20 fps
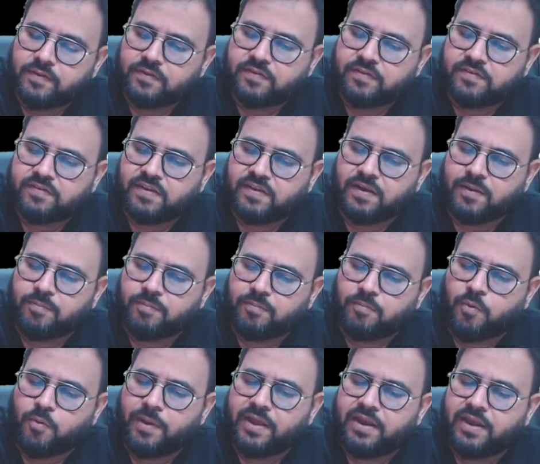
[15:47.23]
Still
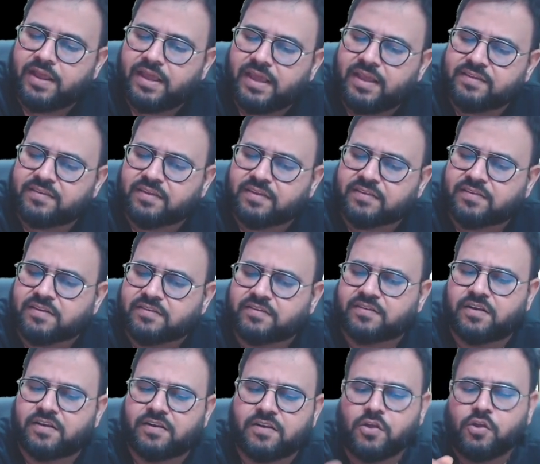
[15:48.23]
mobile is
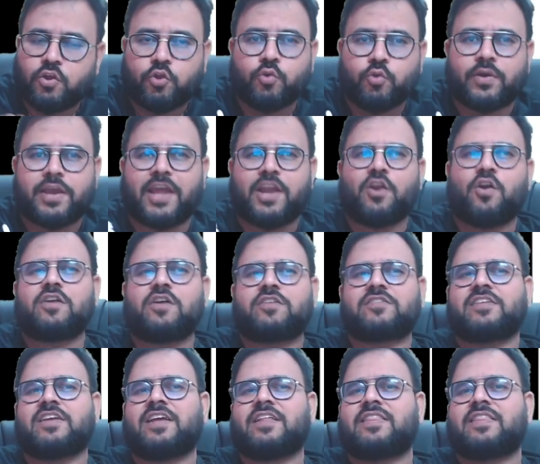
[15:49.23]
essential. You cannot
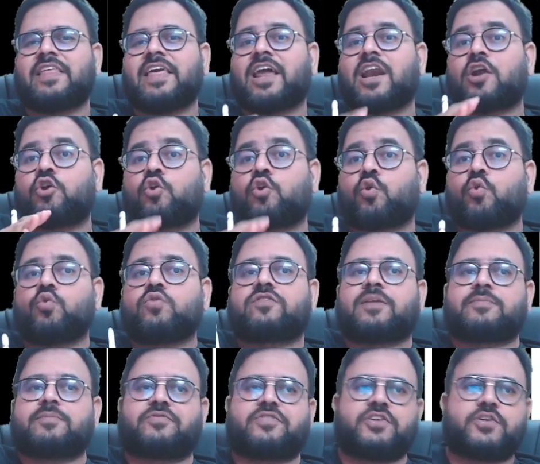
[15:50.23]
say they are true
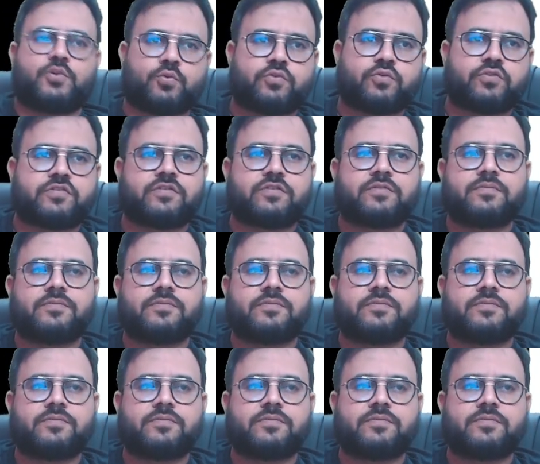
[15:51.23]
substitutes.